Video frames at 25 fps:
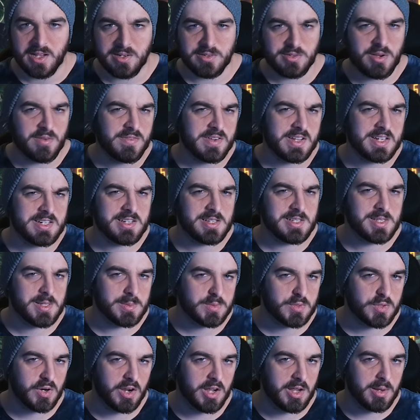Don't forget to
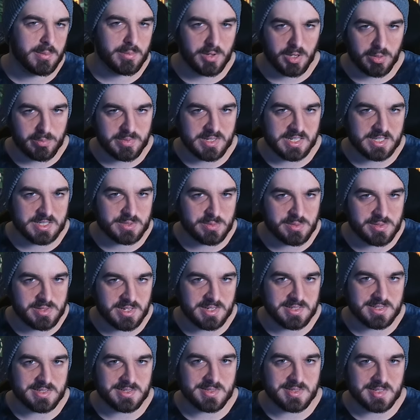subscribe. Help me get to
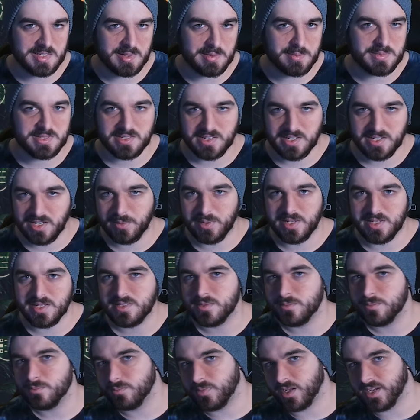1,000 subs.
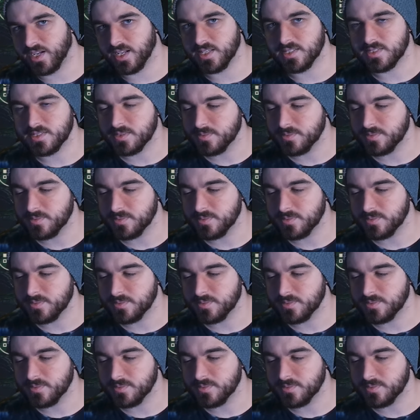Anyways, bye, guys.